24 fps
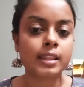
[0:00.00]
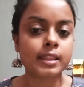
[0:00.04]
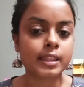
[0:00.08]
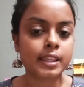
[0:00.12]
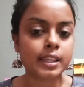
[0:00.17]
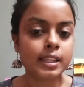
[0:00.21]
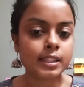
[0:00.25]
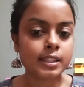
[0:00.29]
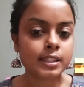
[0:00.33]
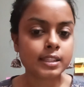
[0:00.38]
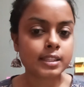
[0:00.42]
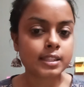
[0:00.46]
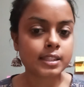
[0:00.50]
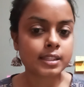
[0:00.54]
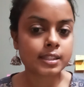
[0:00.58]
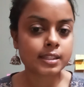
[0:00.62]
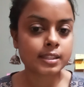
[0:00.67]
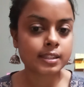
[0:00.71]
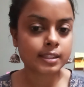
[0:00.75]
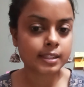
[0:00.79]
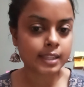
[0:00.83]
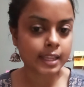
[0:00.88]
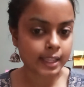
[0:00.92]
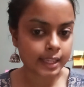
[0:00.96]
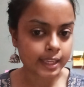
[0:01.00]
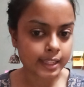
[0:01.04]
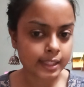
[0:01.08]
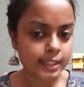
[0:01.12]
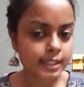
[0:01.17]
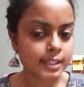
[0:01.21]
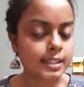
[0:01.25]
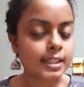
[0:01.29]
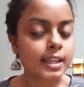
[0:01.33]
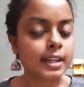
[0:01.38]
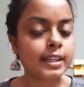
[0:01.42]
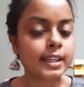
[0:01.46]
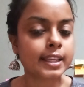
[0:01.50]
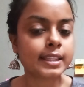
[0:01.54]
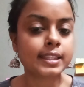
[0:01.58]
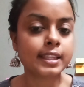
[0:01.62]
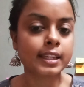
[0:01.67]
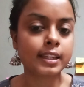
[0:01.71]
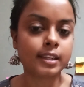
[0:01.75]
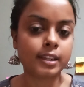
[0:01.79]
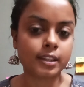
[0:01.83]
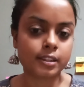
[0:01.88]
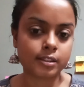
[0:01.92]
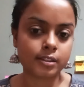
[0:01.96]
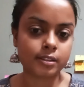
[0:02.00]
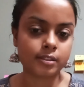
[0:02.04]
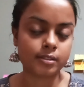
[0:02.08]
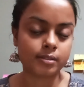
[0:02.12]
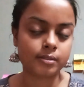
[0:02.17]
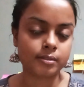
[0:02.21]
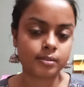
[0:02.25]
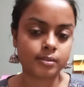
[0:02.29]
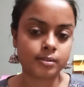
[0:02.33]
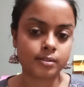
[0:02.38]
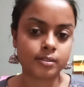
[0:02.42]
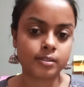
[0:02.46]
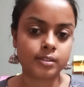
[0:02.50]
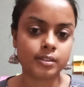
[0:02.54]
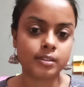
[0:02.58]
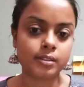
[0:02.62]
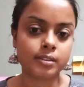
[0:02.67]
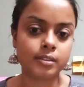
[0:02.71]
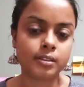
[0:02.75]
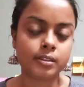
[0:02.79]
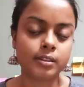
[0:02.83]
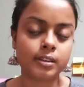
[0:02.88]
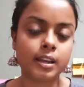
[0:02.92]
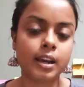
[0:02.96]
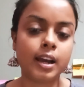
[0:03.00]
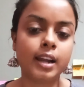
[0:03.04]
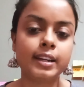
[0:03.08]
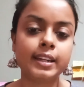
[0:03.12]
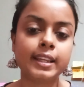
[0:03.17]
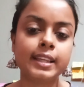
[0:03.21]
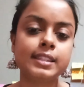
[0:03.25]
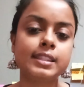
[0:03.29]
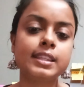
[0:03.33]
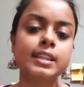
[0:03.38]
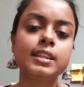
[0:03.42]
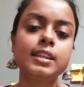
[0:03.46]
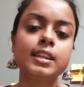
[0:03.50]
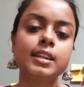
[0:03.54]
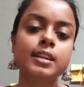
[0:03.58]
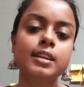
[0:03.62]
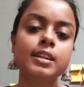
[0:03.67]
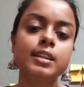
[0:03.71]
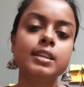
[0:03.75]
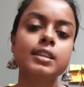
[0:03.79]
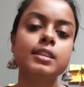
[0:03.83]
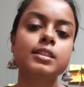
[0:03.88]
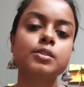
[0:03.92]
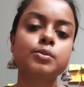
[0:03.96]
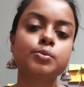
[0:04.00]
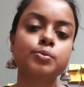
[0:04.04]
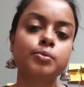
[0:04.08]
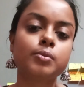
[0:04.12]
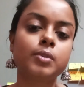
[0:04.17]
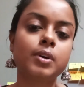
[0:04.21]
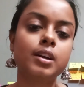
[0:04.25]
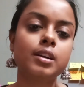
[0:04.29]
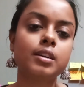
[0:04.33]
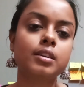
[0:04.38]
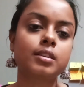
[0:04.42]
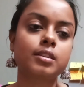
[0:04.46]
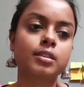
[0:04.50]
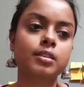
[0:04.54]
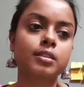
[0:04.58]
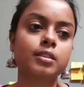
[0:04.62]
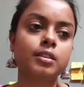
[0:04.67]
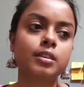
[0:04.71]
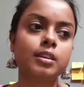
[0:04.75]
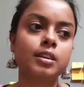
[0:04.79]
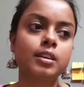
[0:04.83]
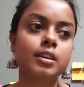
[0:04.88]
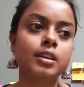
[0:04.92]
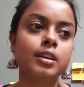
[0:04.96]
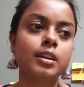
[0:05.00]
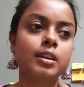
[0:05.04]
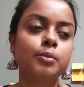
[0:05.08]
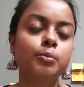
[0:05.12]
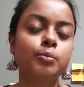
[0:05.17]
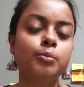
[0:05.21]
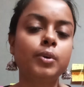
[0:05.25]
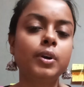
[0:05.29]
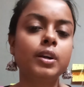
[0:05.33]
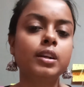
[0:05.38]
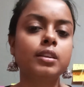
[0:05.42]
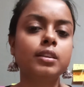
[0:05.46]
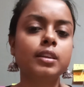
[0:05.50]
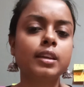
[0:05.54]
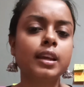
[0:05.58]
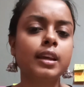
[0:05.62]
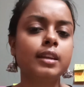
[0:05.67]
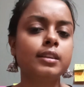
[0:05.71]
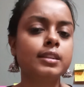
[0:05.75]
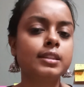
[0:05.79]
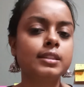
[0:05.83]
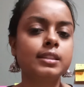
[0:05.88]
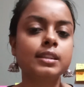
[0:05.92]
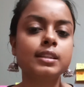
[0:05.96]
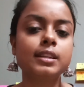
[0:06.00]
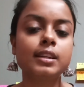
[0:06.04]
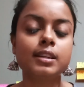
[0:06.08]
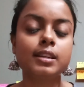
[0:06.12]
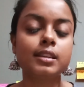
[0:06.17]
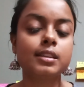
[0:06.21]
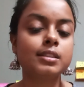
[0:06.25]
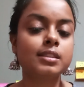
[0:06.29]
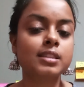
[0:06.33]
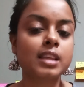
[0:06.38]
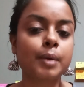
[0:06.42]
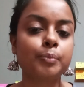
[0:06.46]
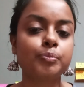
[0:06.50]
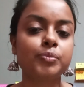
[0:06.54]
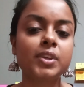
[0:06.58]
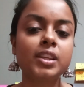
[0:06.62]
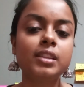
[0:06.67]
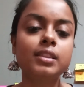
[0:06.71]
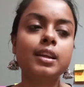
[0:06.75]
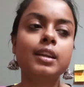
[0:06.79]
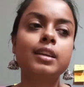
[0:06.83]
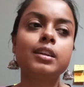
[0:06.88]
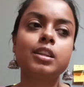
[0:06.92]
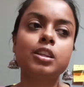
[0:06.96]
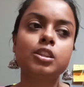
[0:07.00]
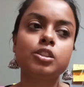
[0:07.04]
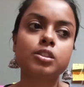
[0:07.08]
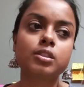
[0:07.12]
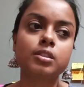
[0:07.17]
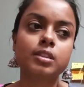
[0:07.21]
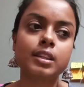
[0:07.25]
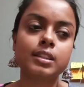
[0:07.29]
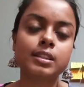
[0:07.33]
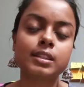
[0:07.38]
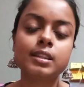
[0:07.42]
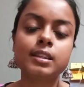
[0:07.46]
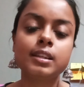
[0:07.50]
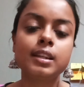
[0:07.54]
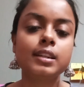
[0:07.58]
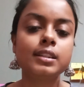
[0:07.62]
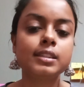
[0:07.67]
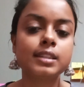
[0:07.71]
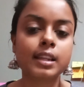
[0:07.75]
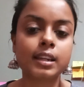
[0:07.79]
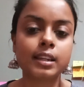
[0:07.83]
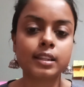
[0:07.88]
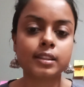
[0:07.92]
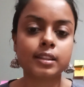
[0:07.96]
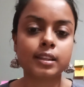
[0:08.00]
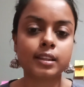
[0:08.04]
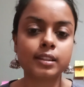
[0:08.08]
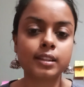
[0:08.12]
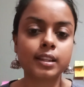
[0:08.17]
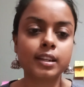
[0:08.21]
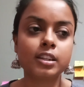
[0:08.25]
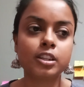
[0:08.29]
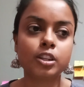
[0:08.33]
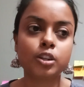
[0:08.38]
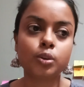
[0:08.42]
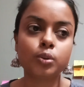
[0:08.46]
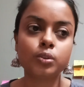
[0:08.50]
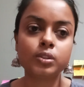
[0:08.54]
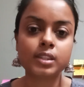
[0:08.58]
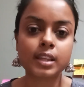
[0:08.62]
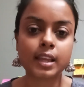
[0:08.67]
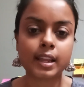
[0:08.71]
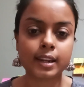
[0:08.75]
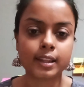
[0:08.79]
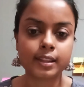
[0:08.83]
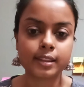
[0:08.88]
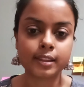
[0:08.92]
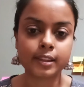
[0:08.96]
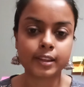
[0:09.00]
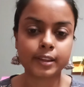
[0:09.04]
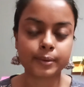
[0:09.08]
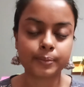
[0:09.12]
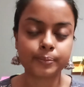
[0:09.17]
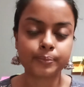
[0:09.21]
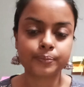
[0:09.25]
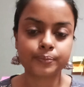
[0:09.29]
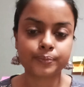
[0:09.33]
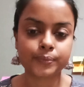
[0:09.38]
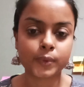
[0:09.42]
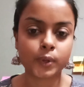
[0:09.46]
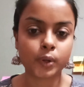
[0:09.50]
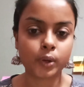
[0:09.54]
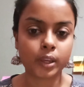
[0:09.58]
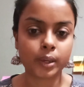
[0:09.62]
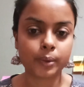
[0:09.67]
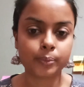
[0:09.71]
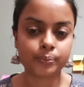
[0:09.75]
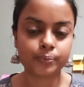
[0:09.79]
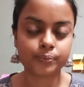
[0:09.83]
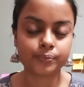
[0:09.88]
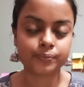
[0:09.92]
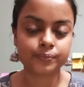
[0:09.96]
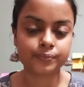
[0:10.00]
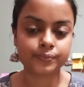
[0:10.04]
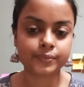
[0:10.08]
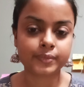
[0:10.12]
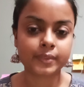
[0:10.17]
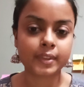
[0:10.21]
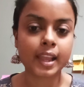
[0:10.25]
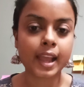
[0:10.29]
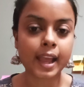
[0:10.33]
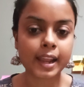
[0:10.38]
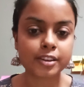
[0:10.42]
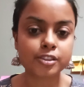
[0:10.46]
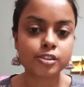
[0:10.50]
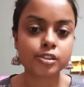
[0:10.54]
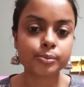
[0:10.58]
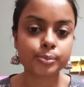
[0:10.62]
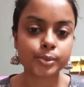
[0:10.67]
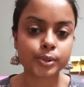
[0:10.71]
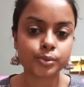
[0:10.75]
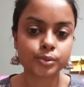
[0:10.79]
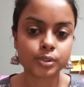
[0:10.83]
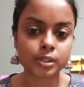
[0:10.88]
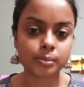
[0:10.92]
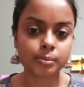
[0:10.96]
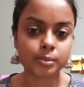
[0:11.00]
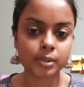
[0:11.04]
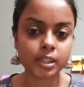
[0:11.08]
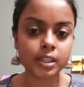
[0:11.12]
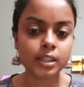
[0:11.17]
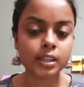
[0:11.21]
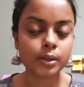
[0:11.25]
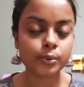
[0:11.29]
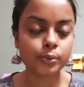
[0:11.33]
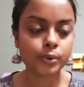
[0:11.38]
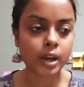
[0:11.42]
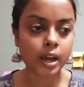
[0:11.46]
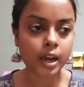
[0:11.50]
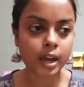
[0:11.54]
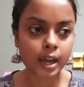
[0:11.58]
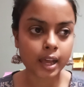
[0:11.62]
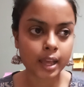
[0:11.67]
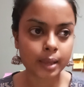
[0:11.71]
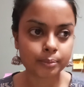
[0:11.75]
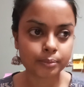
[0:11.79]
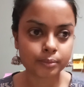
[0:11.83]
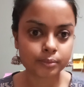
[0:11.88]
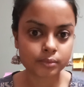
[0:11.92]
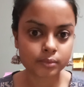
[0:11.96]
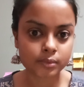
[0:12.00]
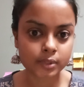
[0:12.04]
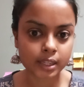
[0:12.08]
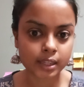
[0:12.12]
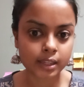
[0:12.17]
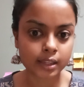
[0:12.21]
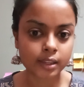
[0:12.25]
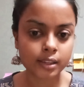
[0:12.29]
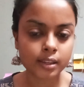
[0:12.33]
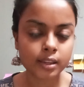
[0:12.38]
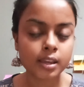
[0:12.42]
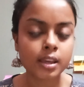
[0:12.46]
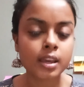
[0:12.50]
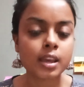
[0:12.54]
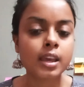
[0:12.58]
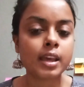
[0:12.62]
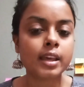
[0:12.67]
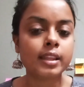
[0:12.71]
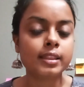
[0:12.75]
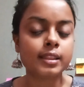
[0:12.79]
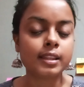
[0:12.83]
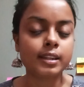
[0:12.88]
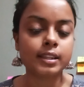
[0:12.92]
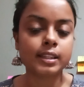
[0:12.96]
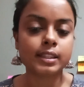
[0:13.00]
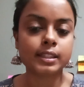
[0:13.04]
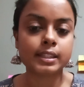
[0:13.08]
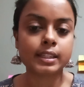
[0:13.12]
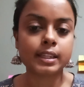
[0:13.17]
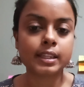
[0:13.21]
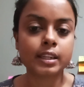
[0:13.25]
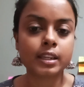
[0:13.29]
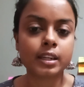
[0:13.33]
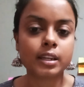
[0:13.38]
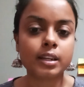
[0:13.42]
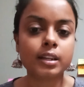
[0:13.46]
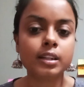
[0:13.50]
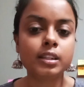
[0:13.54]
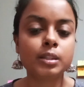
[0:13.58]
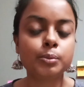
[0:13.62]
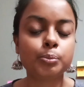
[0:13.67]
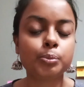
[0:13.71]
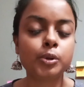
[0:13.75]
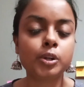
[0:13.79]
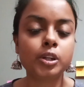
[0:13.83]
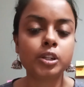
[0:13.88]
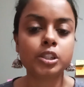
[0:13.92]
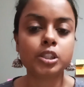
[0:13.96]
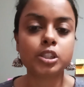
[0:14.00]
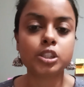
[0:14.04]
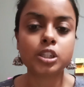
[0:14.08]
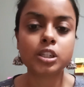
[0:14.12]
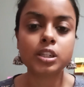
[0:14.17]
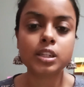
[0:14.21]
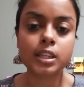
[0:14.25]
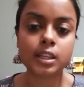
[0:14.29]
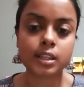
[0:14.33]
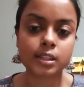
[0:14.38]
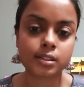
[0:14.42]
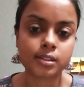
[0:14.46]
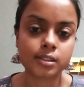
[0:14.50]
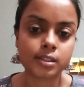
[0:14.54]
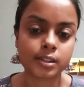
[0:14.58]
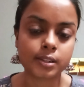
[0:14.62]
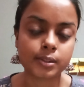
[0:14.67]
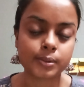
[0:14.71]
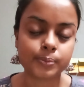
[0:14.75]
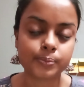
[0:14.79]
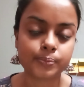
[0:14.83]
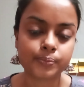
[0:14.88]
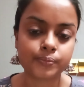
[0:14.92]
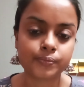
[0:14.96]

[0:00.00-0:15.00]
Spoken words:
This is a designator. A designator is what a designator is something that designates anything, that denotes anything. Okay. Attributively, I am taking the designator, the politician Nixon.